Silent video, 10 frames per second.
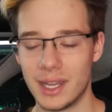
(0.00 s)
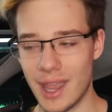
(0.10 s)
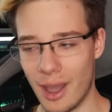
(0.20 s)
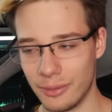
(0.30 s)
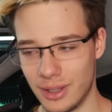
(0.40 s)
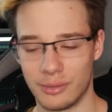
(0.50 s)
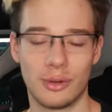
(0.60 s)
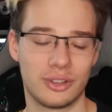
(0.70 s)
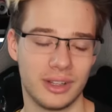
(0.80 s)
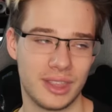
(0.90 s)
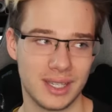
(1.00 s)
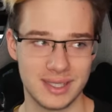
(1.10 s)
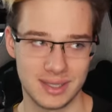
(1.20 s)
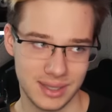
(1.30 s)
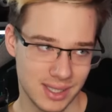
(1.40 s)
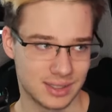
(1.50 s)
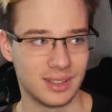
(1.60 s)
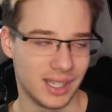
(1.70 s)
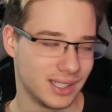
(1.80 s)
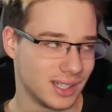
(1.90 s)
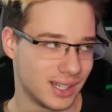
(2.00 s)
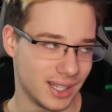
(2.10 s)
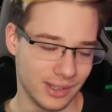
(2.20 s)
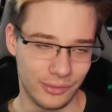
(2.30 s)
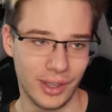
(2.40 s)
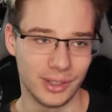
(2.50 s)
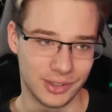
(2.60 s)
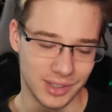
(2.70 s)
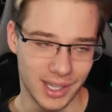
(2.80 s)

Now, the unfortunate thing is, yesterday I failed.